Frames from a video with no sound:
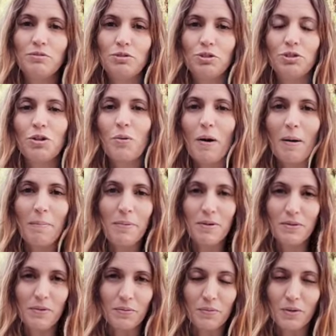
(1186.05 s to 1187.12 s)
show up in
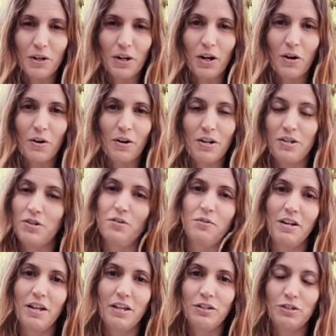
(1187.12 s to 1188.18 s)
your work or in your
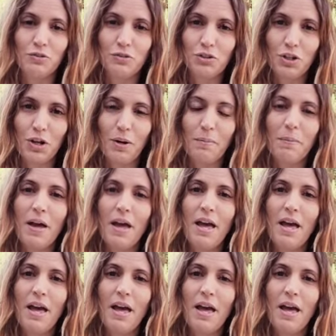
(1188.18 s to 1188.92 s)
relationship.